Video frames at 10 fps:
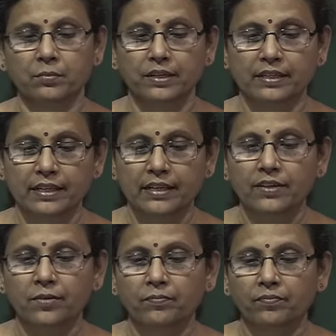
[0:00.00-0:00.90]
But here
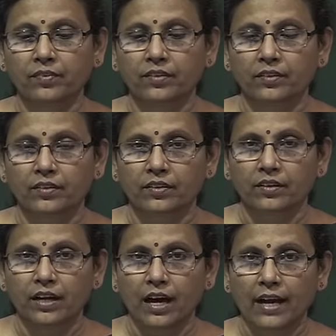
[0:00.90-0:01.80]

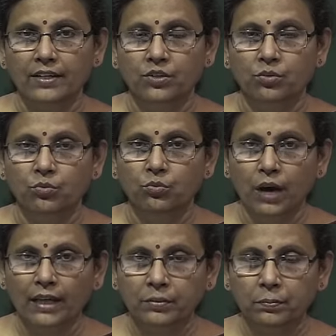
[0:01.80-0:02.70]
at
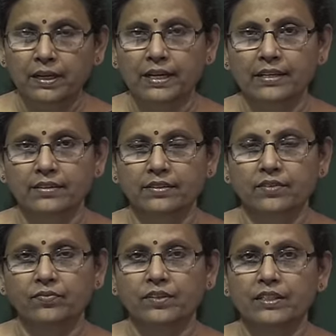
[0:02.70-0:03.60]
one place
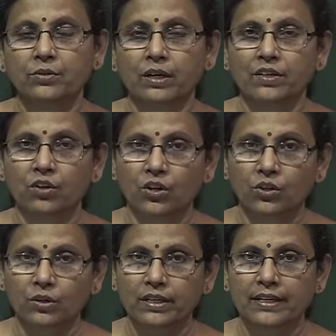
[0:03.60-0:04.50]
you are not
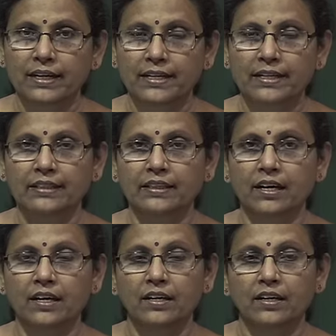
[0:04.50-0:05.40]
only getting
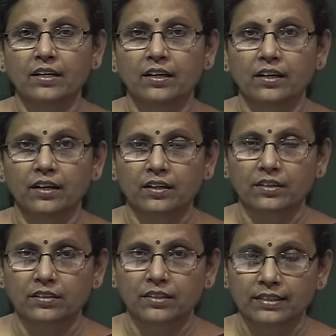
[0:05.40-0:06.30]
the
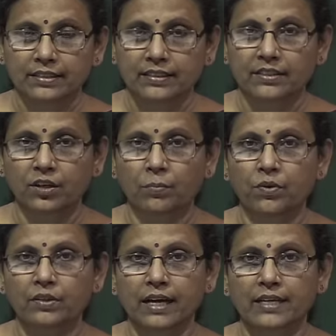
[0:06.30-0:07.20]
decision
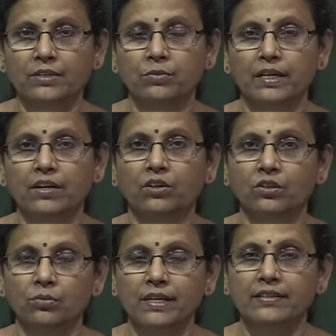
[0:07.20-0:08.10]
support that you were
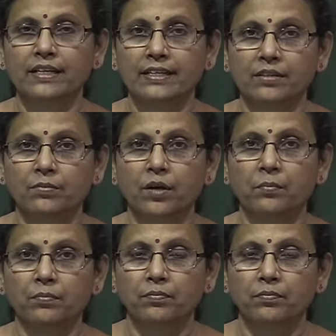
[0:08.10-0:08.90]
otherwise getting from